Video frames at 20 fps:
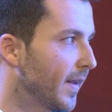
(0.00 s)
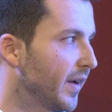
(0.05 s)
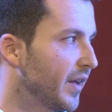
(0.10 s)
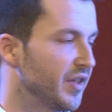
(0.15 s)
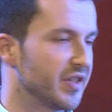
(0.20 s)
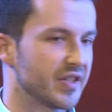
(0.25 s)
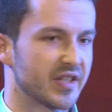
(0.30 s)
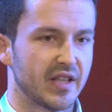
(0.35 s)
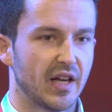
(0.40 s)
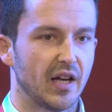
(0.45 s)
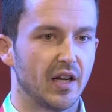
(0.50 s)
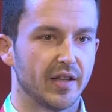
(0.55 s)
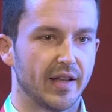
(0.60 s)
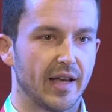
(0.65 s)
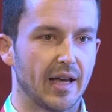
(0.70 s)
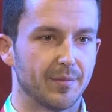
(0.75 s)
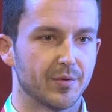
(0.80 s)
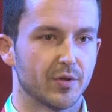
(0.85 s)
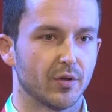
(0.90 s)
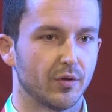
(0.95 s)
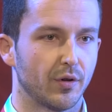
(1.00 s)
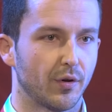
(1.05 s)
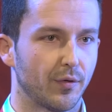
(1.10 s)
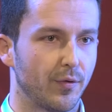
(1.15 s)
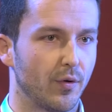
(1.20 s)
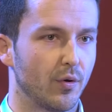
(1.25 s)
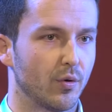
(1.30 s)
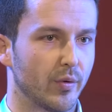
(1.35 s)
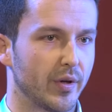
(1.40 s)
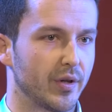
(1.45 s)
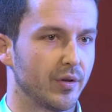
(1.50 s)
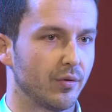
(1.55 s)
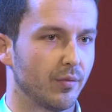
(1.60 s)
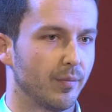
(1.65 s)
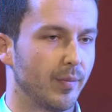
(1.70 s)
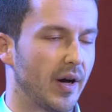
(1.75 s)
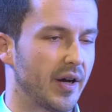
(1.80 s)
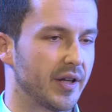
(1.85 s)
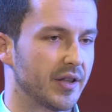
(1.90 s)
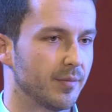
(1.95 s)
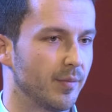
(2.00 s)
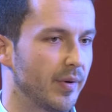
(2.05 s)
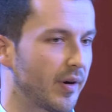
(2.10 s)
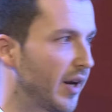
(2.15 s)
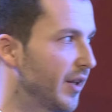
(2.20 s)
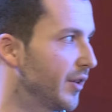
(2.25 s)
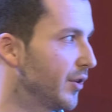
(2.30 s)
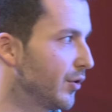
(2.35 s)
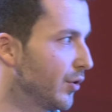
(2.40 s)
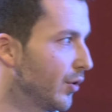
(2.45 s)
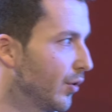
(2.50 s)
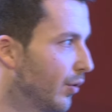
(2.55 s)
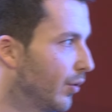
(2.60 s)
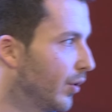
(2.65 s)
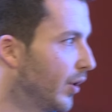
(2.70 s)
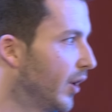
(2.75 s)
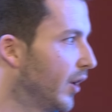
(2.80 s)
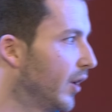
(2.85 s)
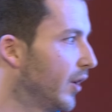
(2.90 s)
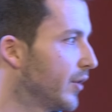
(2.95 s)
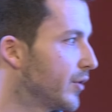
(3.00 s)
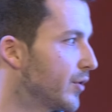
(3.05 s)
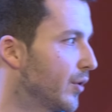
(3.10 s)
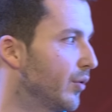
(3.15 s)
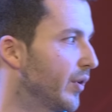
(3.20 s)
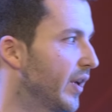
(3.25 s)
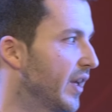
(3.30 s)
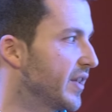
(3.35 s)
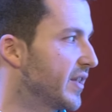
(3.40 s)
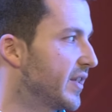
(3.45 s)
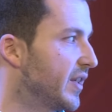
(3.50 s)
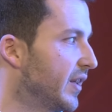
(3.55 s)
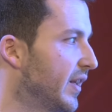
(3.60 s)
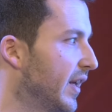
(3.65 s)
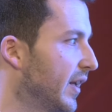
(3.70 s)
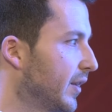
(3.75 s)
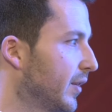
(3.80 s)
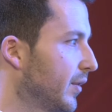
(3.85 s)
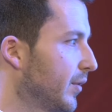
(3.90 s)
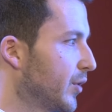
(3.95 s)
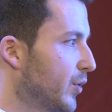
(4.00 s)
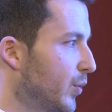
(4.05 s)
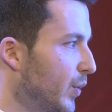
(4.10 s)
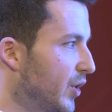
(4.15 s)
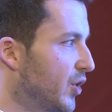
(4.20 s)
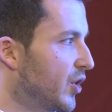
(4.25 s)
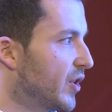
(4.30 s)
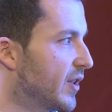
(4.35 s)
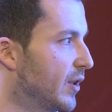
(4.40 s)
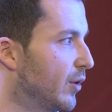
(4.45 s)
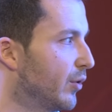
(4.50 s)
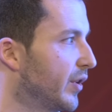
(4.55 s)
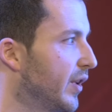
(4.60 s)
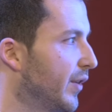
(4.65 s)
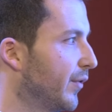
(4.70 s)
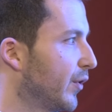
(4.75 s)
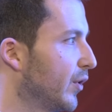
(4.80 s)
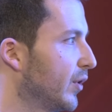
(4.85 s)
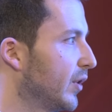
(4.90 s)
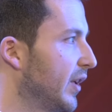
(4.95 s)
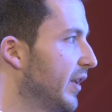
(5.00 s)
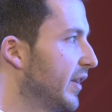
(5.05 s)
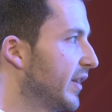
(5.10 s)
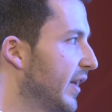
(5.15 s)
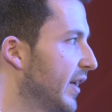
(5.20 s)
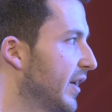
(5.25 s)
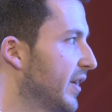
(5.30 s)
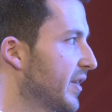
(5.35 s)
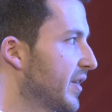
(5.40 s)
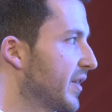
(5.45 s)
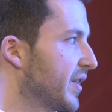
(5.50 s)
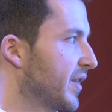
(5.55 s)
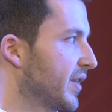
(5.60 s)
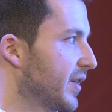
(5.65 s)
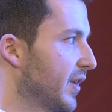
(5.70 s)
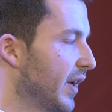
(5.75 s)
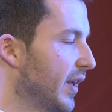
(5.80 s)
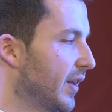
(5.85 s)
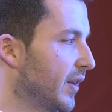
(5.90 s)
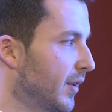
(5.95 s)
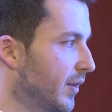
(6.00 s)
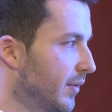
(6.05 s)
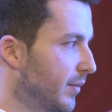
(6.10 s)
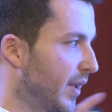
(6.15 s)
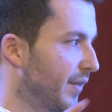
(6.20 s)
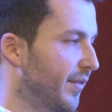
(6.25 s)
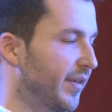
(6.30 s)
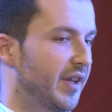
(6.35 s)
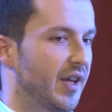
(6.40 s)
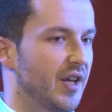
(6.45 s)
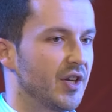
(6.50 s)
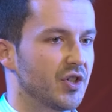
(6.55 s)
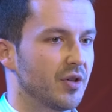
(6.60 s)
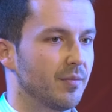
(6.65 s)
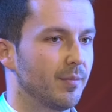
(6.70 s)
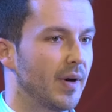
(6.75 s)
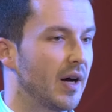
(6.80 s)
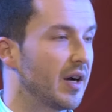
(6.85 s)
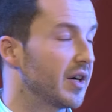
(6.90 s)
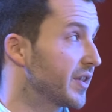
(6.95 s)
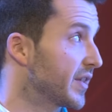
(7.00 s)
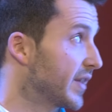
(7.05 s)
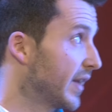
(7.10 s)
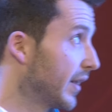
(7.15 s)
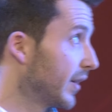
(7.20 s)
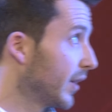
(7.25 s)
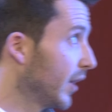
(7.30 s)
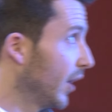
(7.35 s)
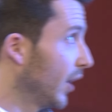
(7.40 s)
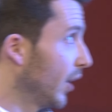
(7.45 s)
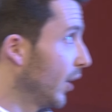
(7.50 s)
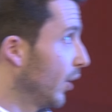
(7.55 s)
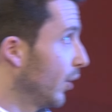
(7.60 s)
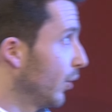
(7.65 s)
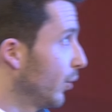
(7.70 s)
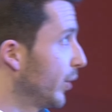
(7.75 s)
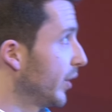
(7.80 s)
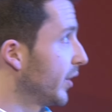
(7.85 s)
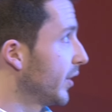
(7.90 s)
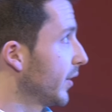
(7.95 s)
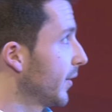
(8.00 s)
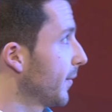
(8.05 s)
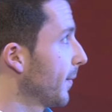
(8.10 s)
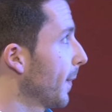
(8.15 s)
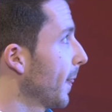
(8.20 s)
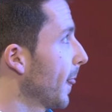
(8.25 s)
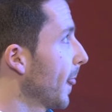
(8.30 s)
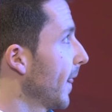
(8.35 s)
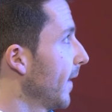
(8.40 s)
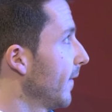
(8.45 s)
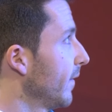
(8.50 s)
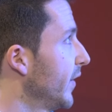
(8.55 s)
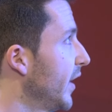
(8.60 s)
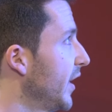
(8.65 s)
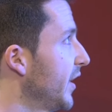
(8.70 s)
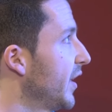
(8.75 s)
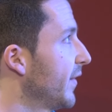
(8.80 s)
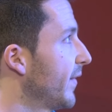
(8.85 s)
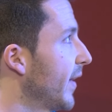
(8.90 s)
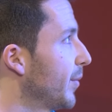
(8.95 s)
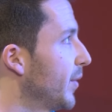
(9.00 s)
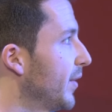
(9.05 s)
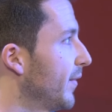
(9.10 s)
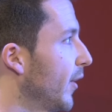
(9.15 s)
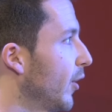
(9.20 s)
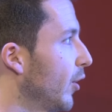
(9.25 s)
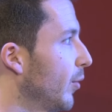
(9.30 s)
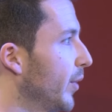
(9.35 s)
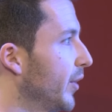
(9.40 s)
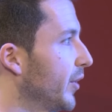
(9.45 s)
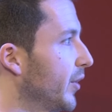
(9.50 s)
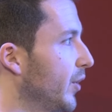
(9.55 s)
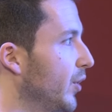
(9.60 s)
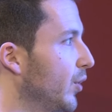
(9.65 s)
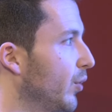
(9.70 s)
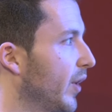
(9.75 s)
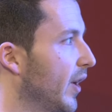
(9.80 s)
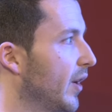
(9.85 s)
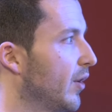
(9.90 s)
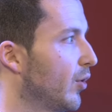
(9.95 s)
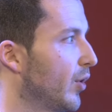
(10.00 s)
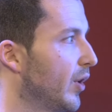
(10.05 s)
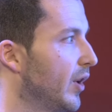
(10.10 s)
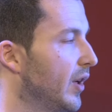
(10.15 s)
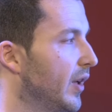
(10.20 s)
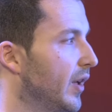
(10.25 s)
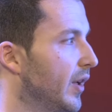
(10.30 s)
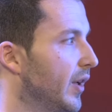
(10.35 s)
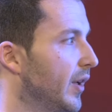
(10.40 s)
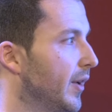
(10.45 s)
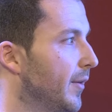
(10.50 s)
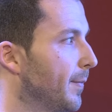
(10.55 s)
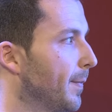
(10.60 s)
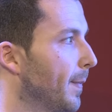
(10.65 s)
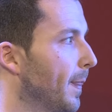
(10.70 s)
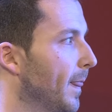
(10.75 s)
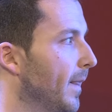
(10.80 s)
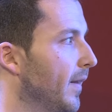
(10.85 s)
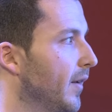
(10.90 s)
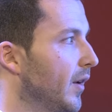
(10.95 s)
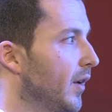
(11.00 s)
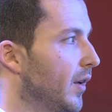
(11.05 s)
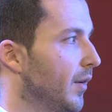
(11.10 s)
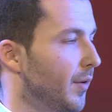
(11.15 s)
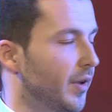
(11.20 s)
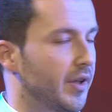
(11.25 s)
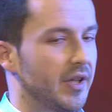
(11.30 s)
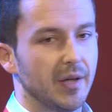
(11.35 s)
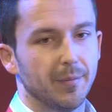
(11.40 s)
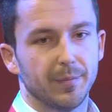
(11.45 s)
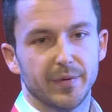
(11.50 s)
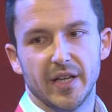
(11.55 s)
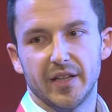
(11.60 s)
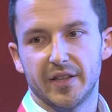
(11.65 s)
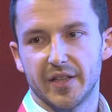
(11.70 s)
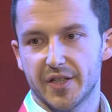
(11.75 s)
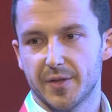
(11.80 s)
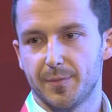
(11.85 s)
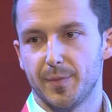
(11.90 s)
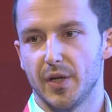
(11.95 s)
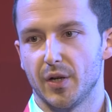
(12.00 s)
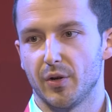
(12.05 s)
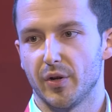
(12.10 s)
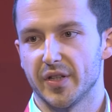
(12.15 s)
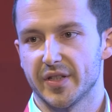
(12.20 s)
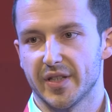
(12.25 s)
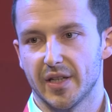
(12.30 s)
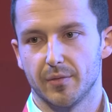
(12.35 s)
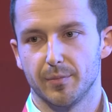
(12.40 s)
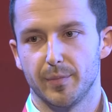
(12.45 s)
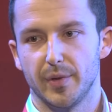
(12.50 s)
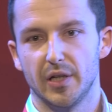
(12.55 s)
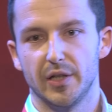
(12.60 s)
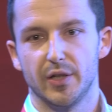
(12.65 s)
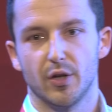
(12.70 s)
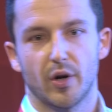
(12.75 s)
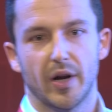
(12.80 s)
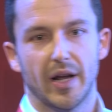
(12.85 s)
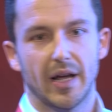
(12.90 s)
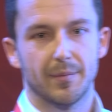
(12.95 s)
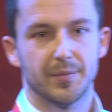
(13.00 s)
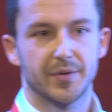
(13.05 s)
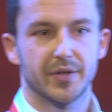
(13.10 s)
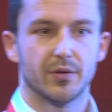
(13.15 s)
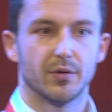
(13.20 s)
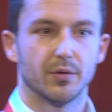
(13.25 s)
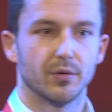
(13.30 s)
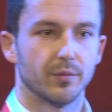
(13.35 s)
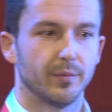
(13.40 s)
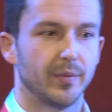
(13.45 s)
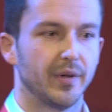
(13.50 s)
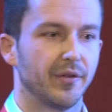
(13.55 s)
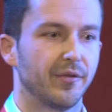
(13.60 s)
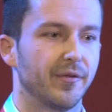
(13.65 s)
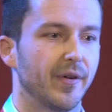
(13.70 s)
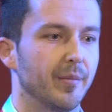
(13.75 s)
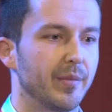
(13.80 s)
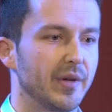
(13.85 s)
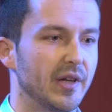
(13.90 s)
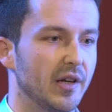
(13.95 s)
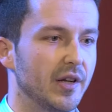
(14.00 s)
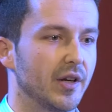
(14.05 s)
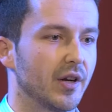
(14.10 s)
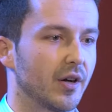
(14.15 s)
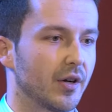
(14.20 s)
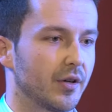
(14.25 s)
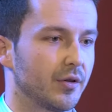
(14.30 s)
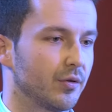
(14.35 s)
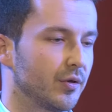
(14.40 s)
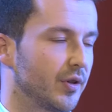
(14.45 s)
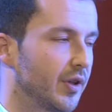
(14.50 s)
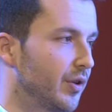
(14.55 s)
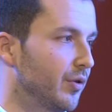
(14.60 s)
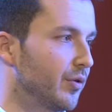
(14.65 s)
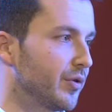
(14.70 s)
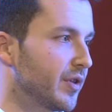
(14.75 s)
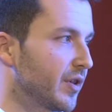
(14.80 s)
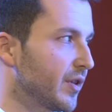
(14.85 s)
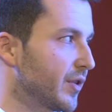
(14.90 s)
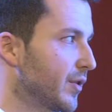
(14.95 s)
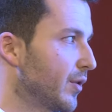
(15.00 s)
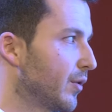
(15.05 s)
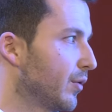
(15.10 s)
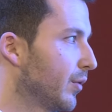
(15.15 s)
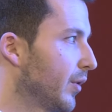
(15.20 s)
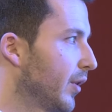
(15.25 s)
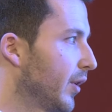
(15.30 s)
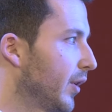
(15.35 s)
installed apps on your phone when you buy it brand new. So you can see that switches look differently, texts and navigation bars, and with native app development, you can really keep that experience and build your apps to be familiar to the user. So